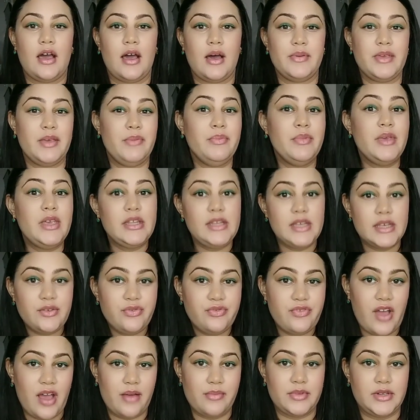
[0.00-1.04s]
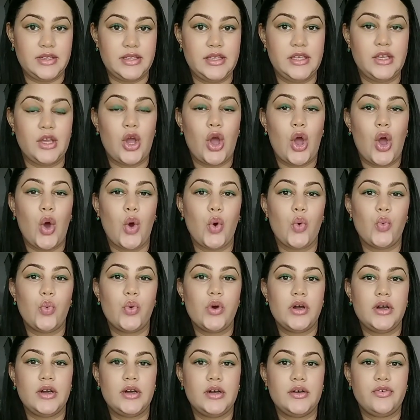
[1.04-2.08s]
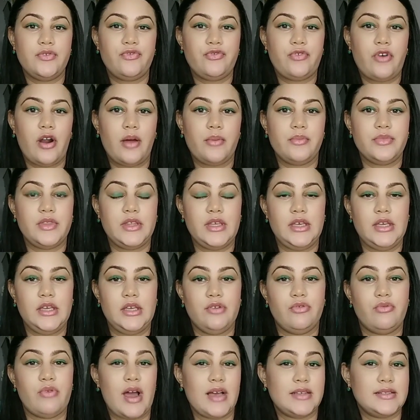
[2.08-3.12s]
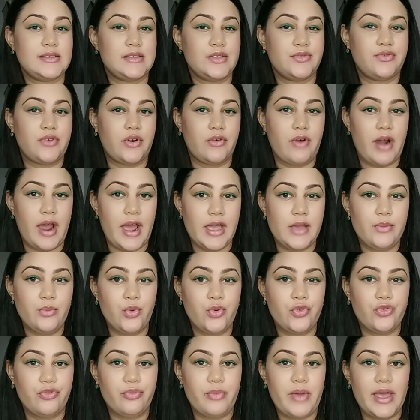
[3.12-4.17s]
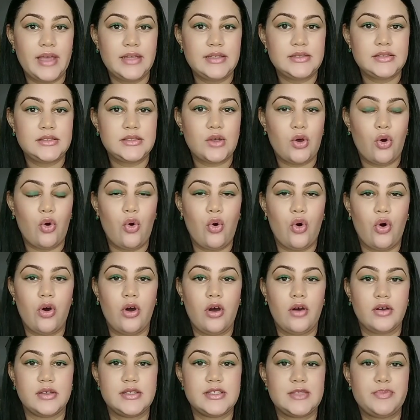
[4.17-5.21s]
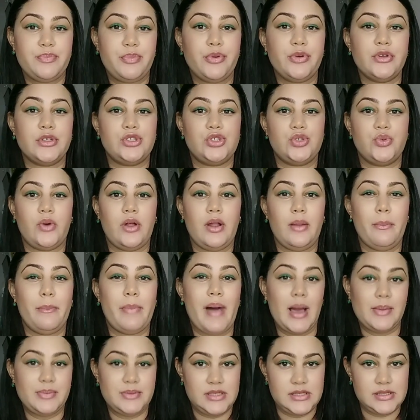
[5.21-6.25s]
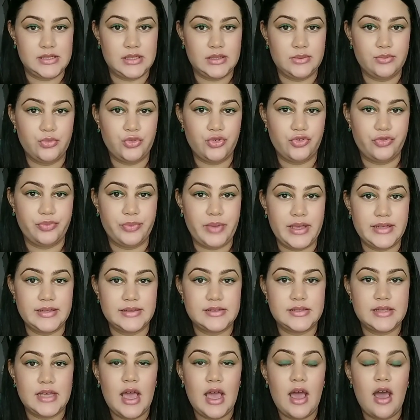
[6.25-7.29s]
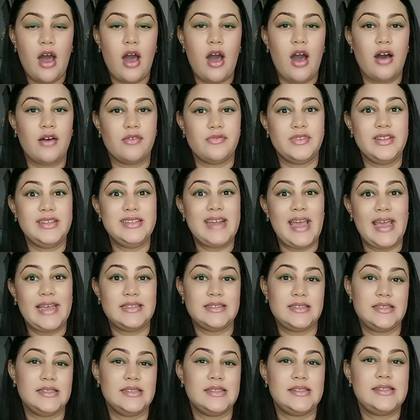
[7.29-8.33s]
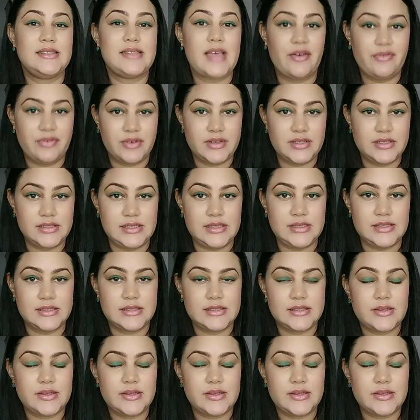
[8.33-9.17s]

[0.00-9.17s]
immediate family, were from the Rastafari movement or spiritual baptism movement of the 1970s.